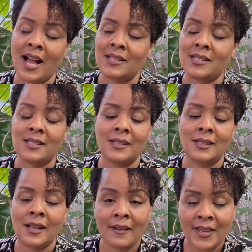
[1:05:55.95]
I just
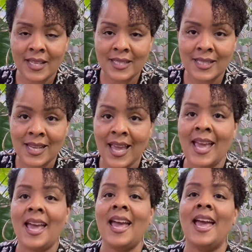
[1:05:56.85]
love it,
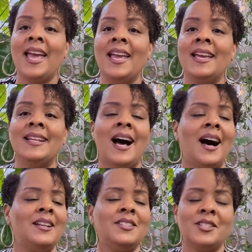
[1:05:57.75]
and
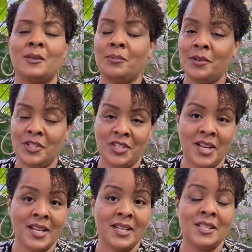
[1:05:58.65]
I just
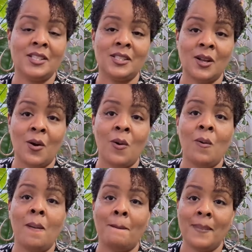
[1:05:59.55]
appreciate it so
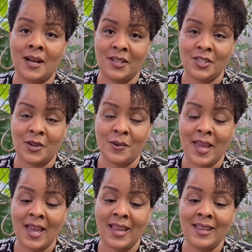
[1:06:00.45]
much,
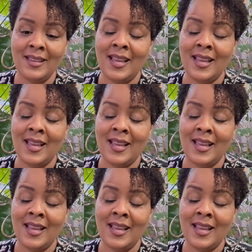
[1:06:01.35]
okay?